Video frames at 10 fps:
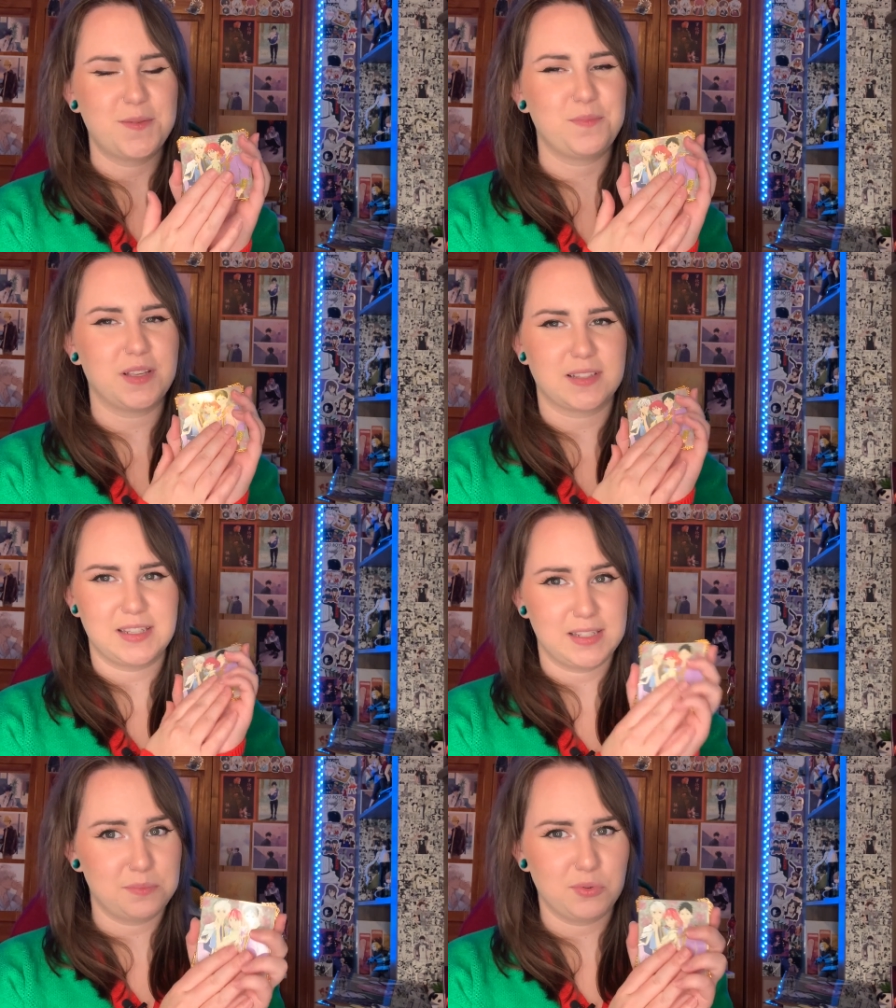because I
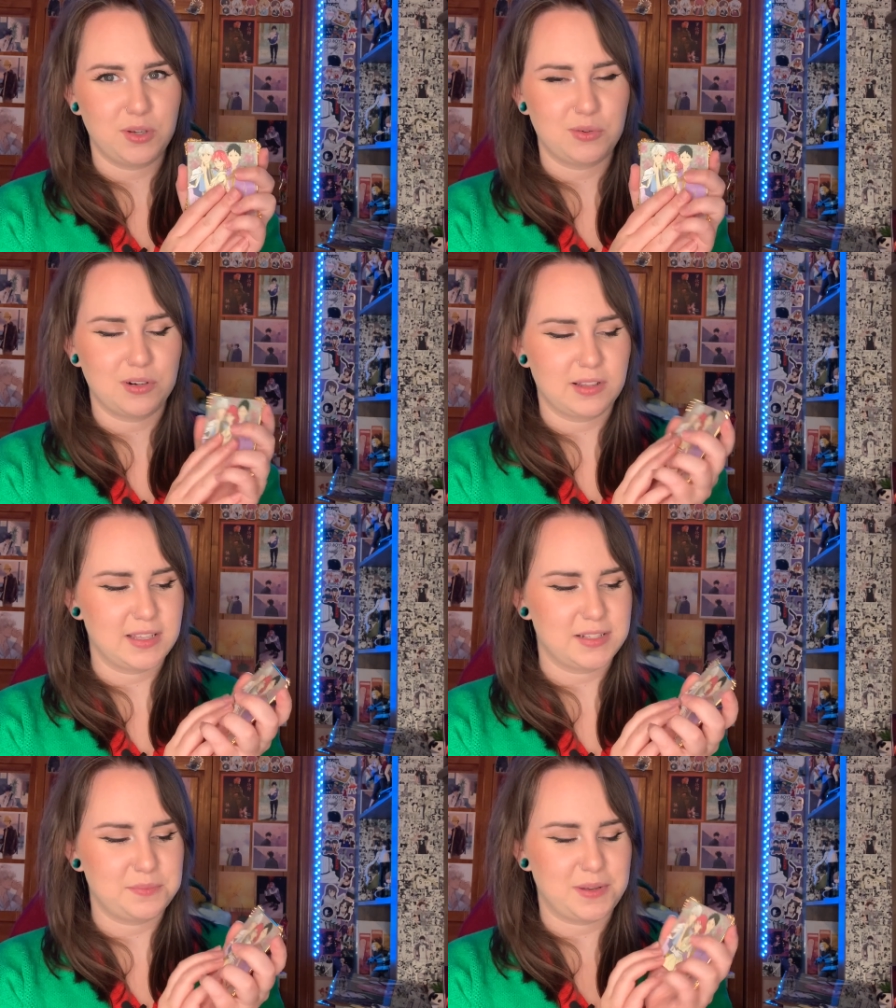did pre-order
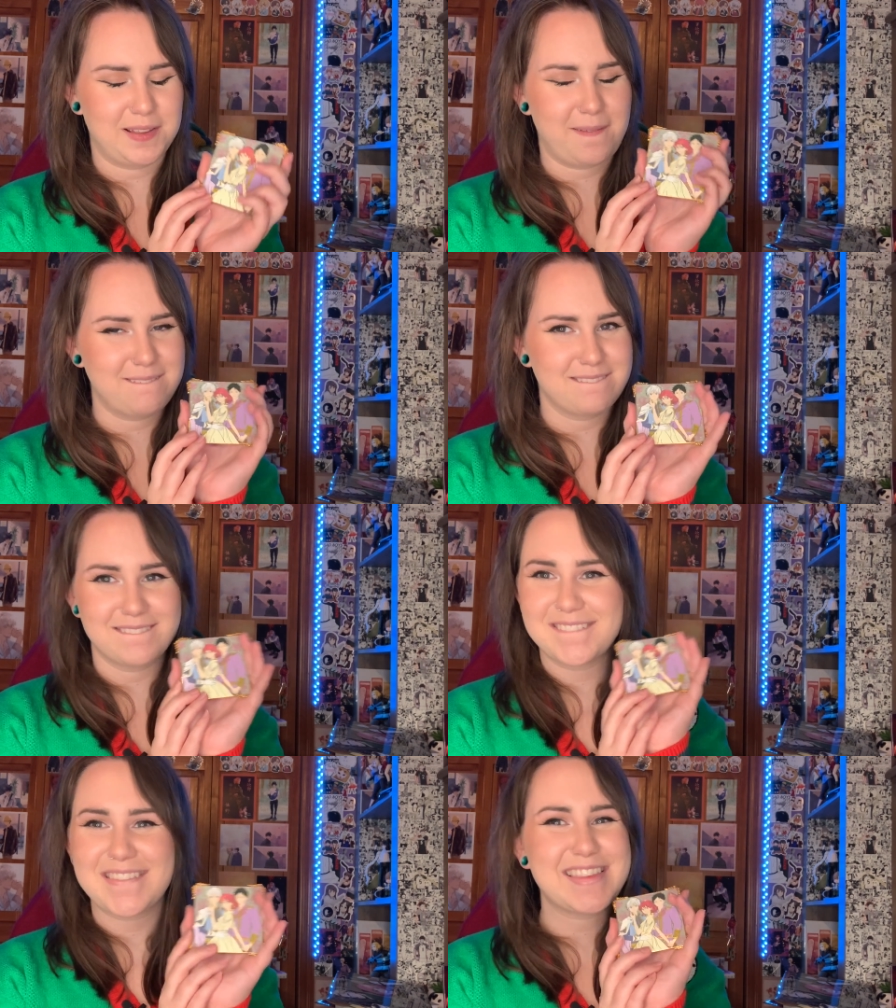this, but
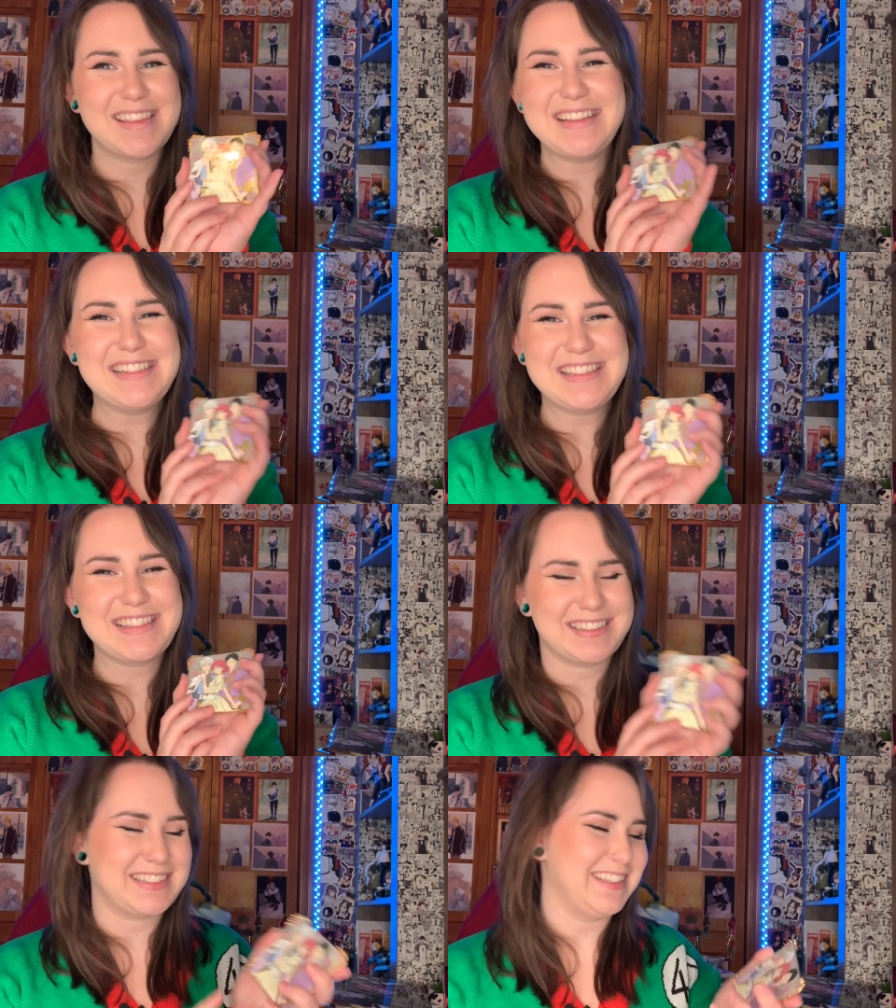it's
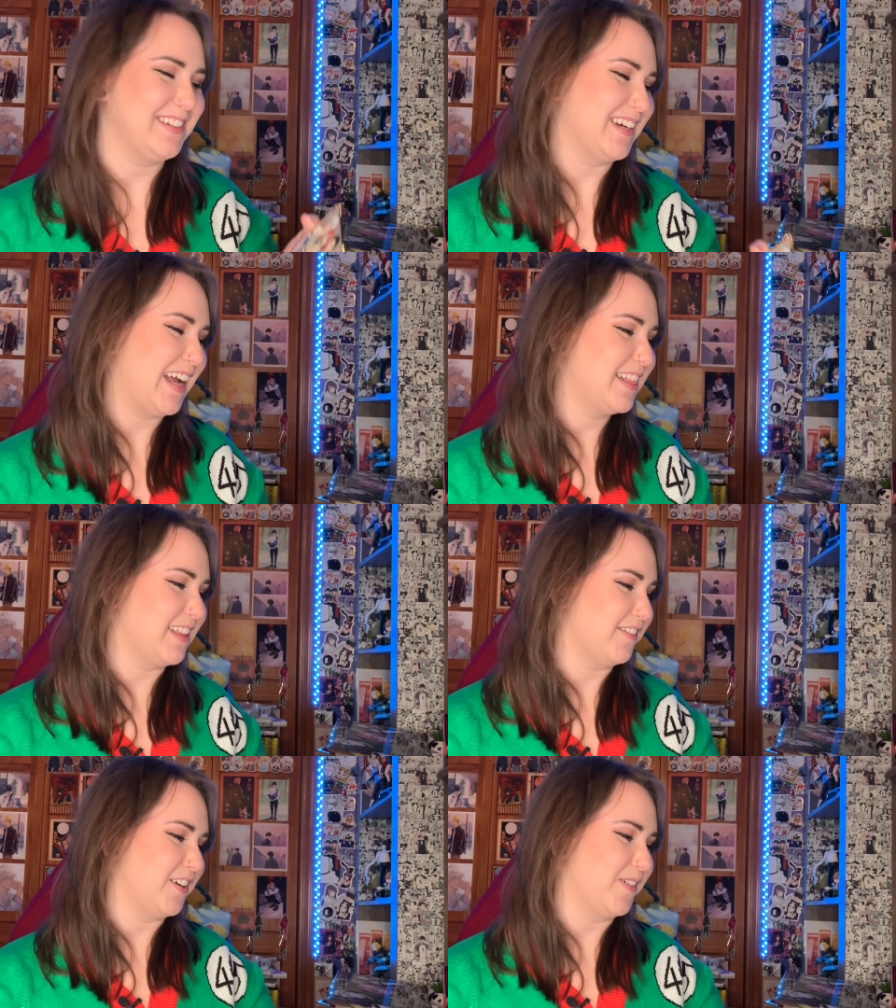so cute. I
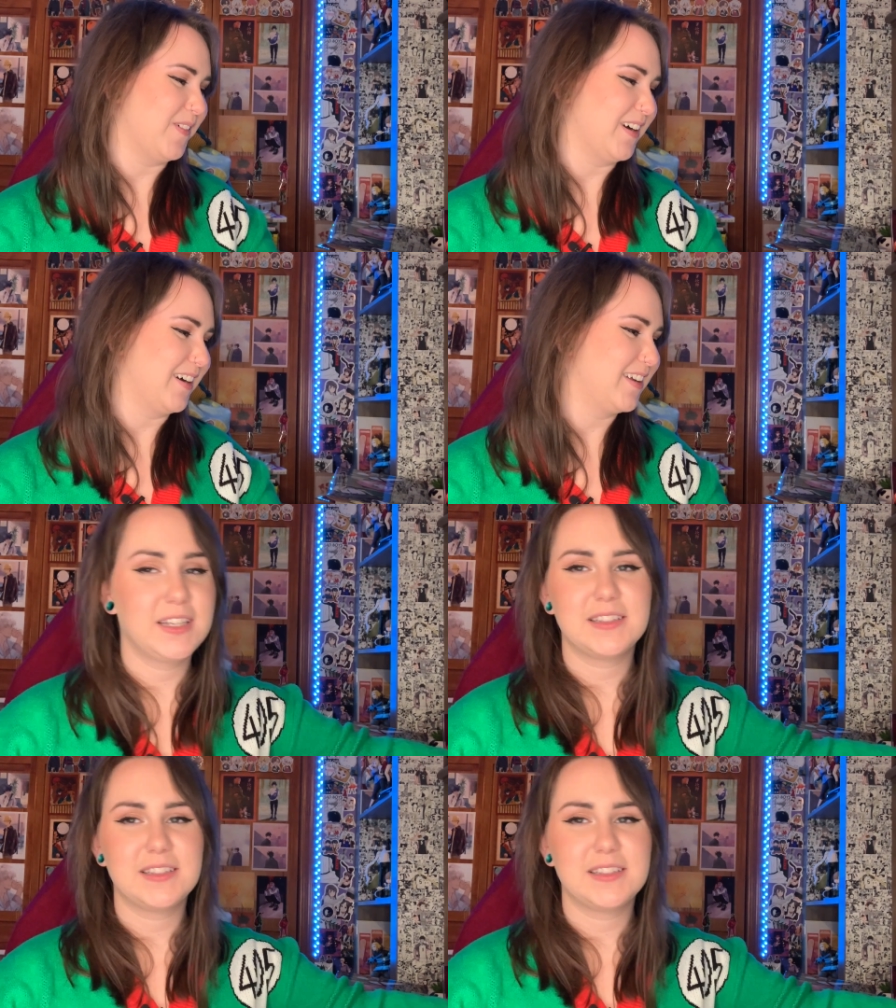love her work.